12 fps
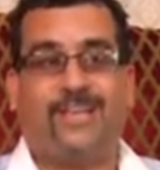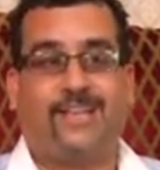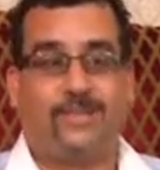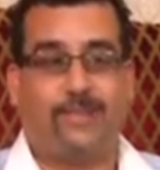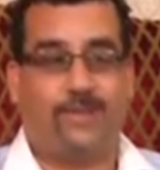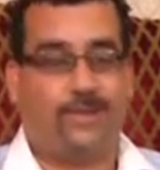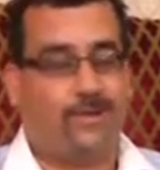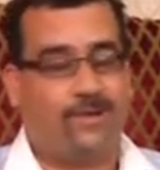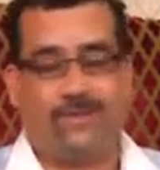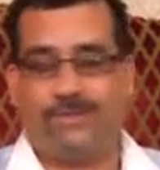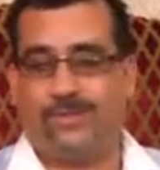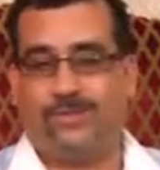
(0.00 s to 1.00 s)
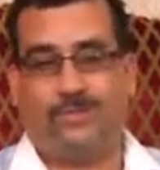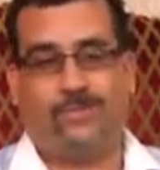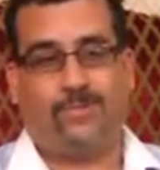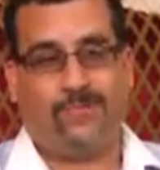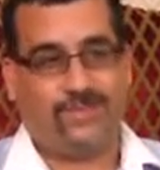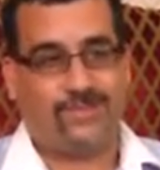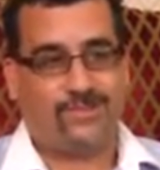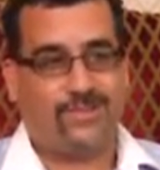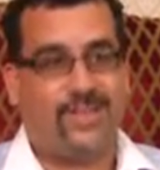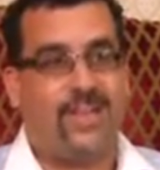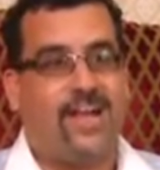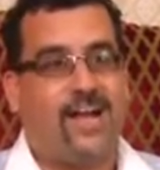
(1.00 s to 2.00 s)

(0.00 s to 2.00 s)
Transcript: let me know and I'll talk to your professor.